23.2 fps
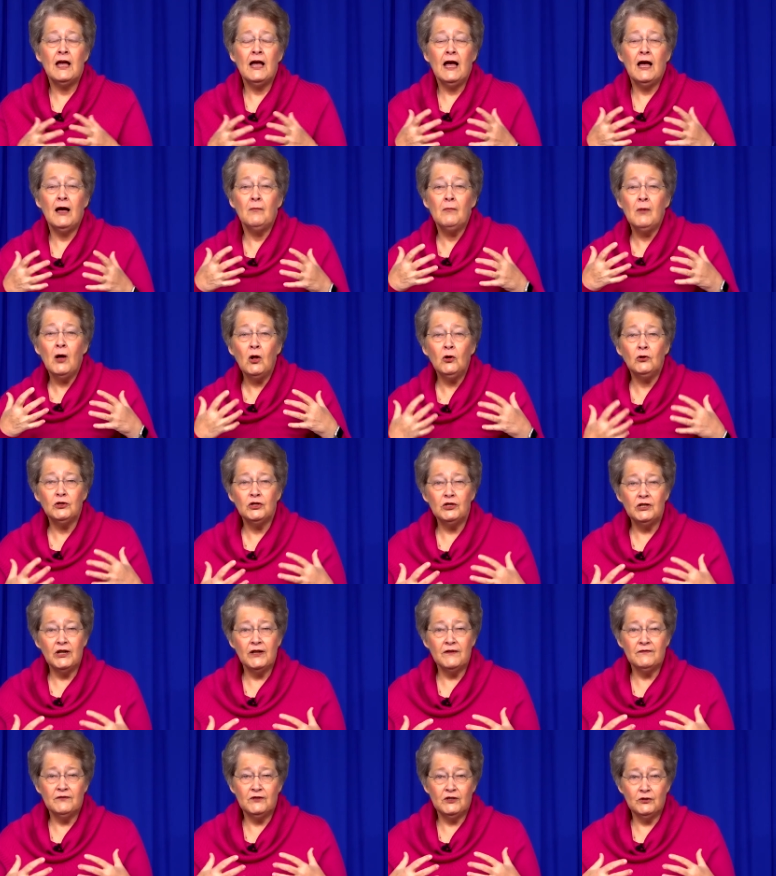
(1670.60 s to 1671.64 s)
I'm old
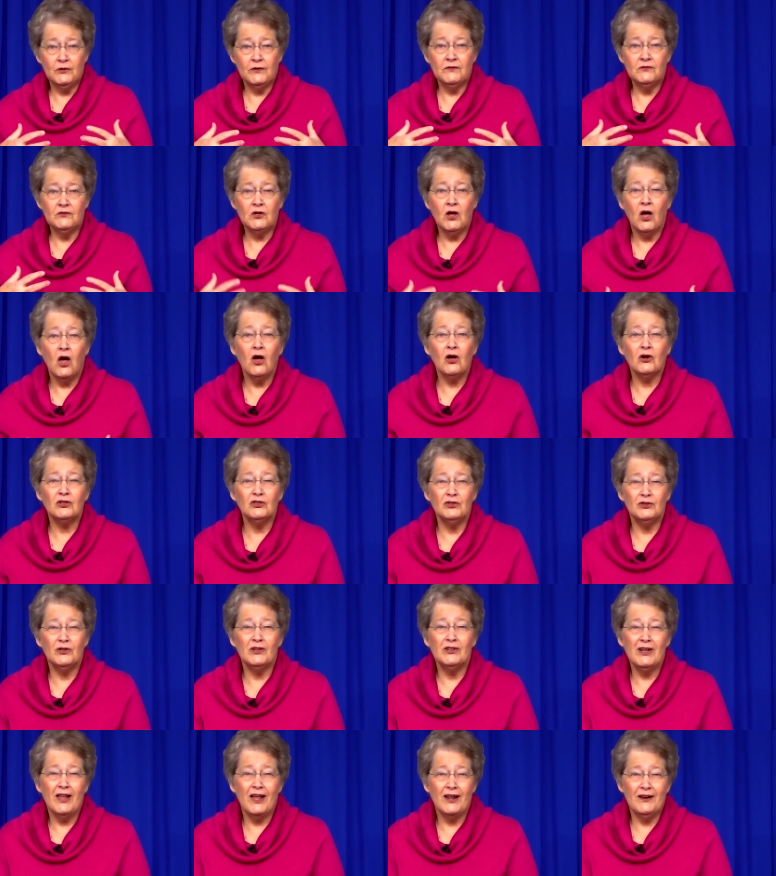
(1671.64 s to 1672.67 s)
enough to have talked to a
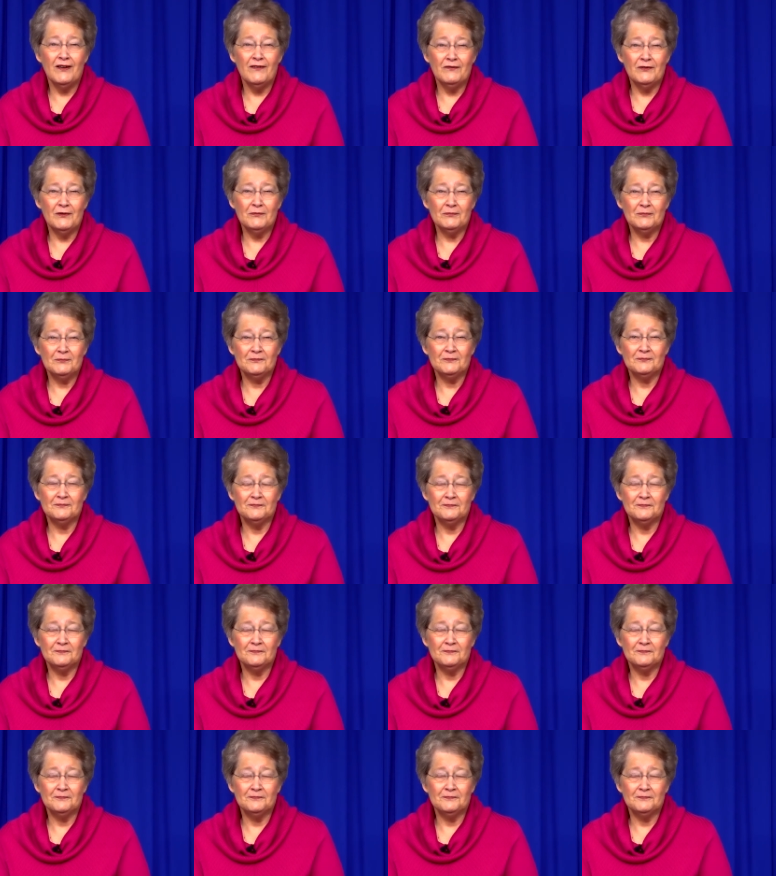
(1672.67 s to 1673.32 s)
lot of them.